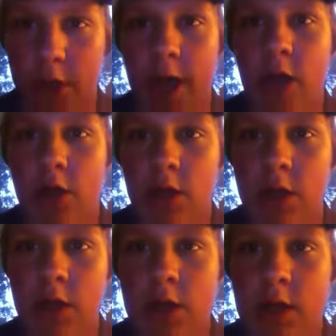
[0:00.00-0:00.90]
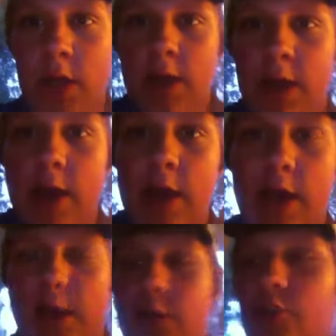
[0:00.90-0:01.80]
it out.
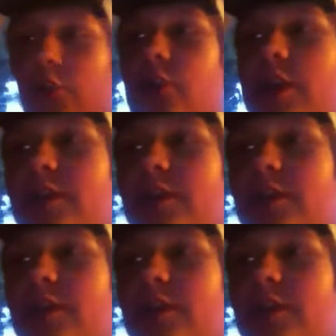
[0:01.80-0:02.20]
It's just going